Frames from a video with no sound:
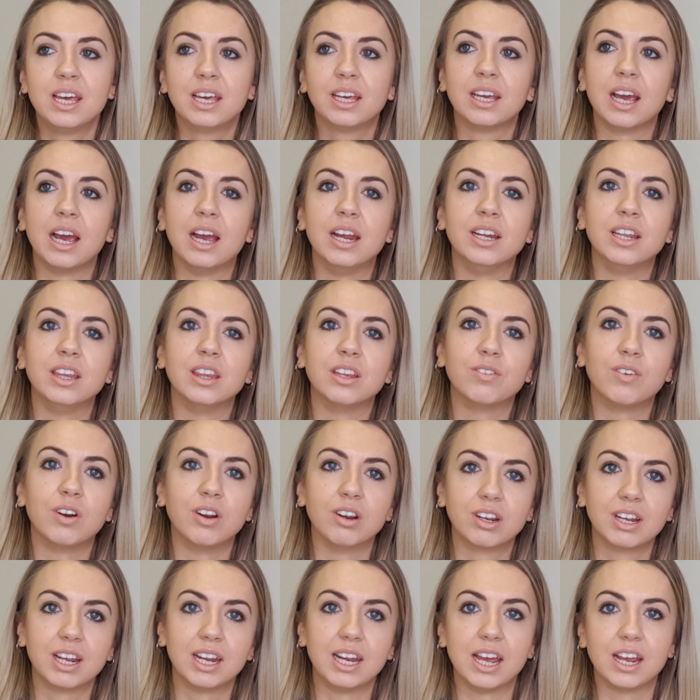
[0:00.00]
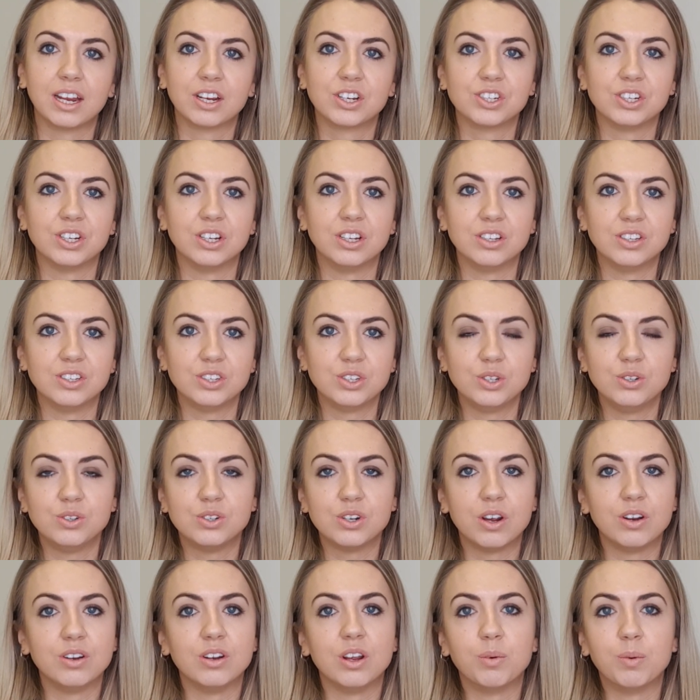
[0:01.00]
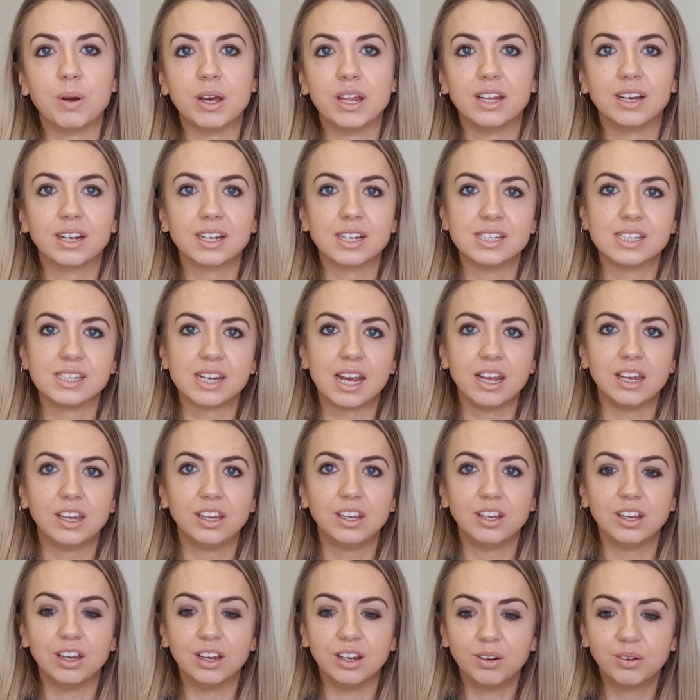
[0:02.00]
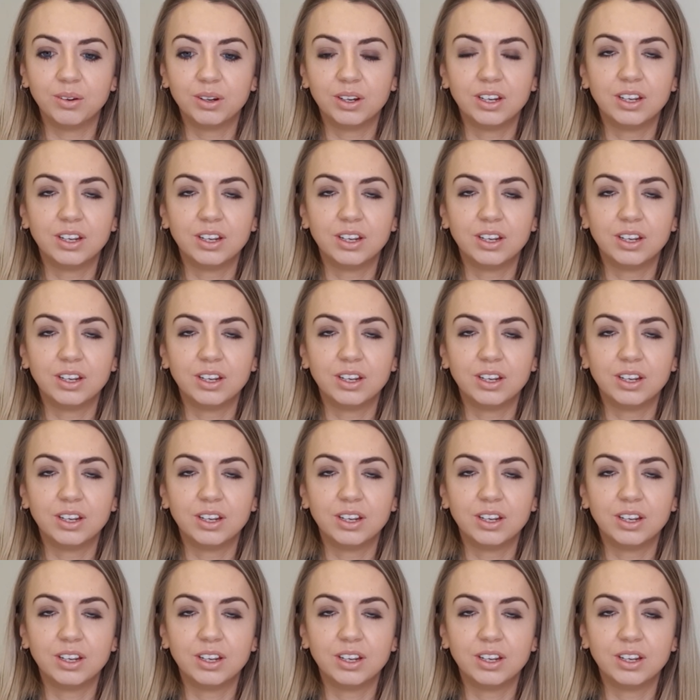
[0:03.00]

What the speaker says: gaining the right connections, you don't know where that can take you.